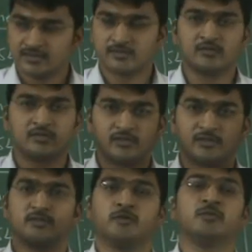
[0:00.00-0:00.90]

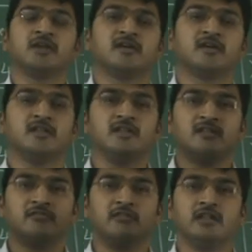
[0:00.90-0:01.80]
So
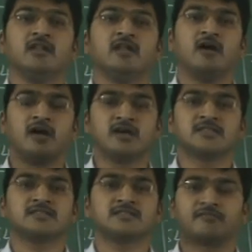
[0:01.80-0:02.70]
numerical will
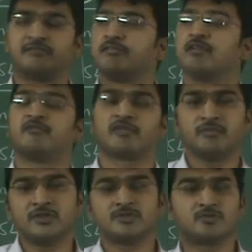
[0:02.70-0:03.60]
ask
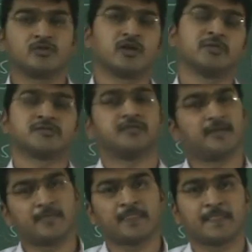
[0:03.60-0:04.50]
from these 2 topics
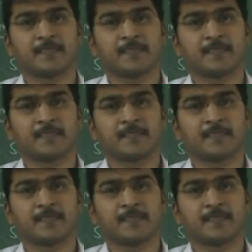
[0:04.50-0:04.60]
only.